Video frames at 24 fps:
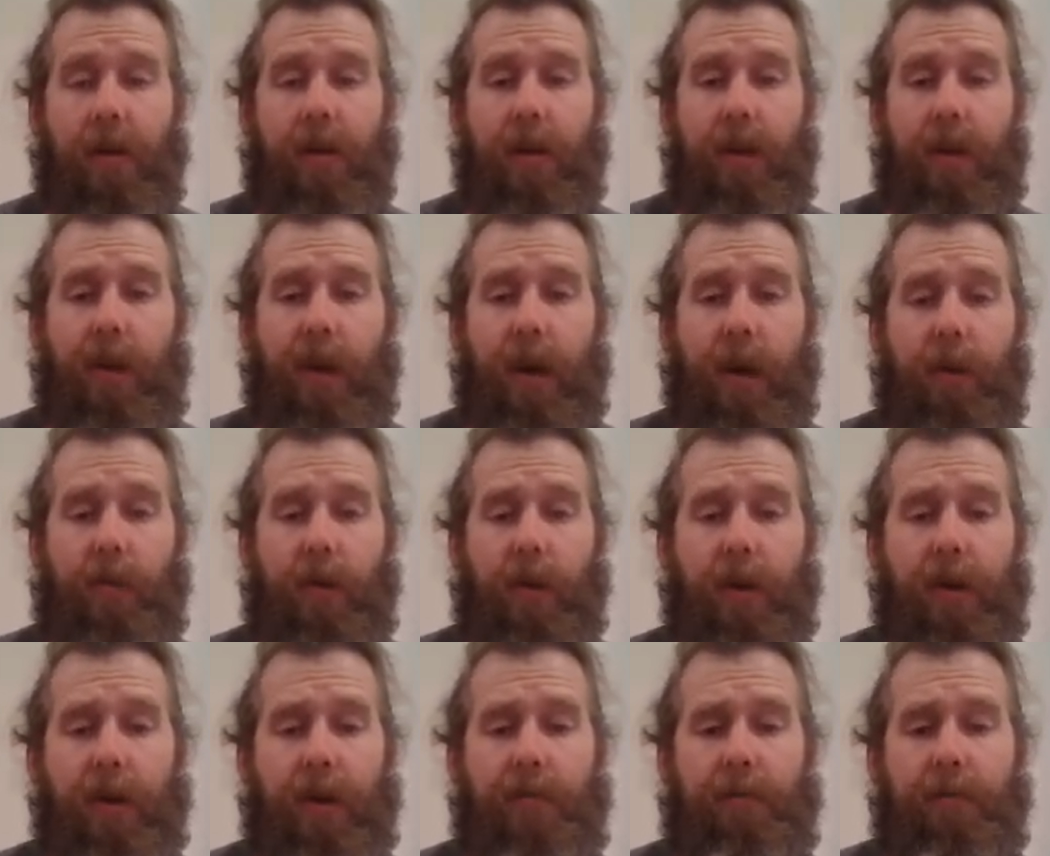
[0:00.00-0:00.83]
they're
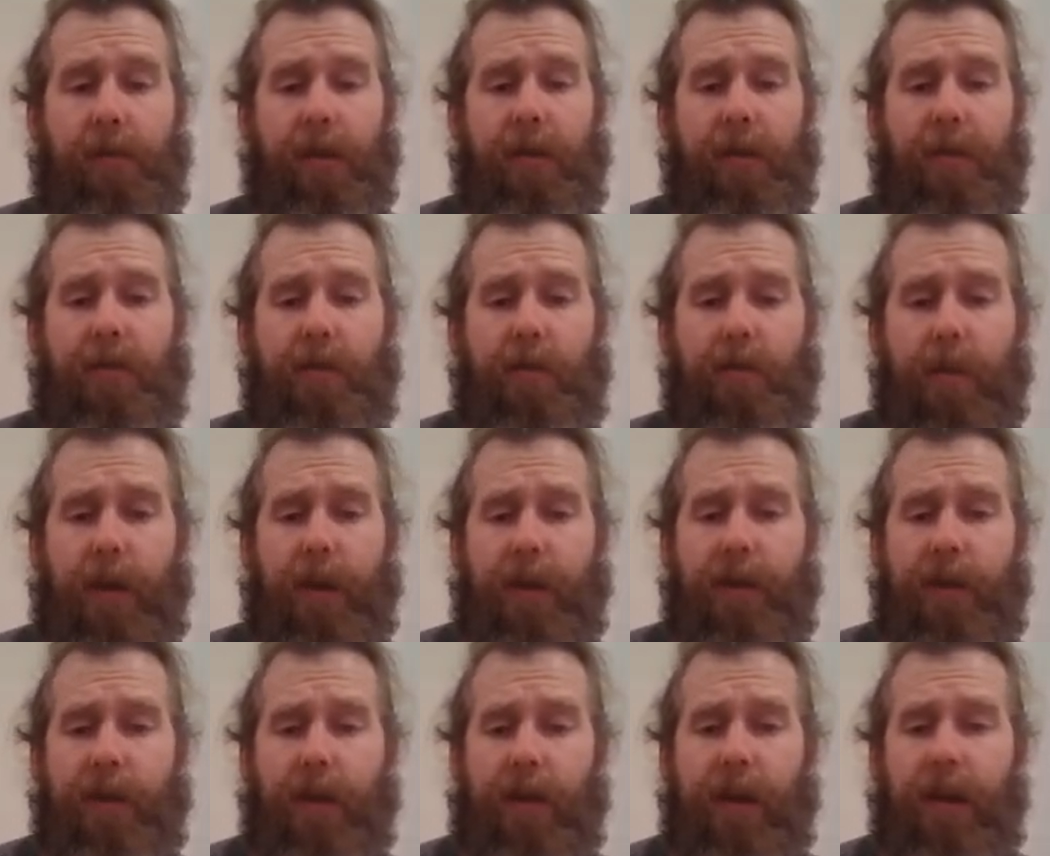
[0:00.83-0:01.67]
able to really
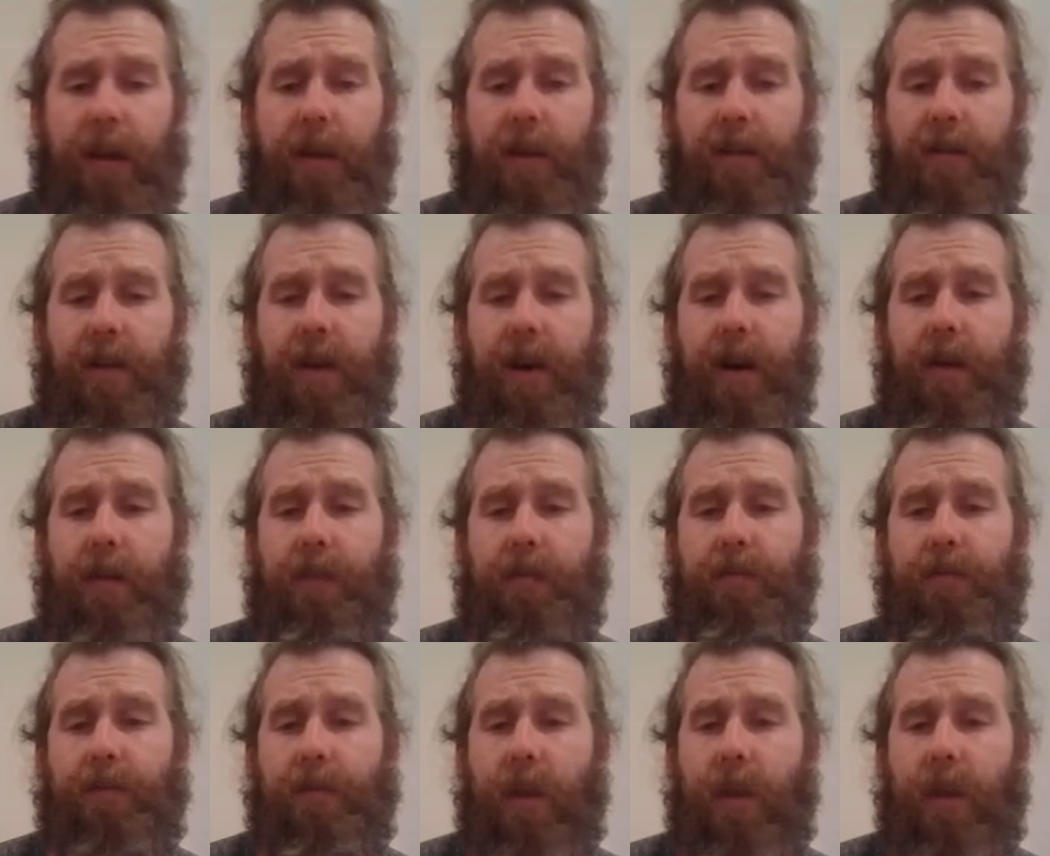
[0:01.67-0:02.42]
spread their legs out.